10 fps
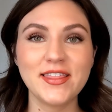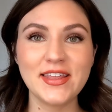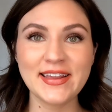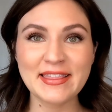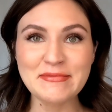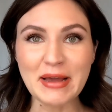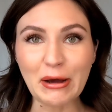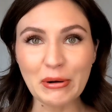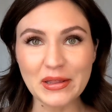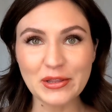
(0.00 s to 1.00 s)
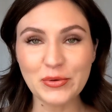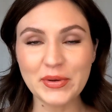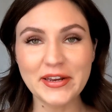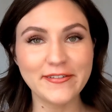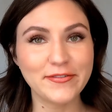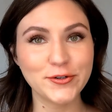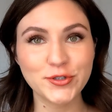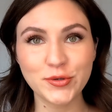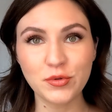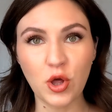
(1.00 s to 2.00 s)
thinning them out a little bit if they're too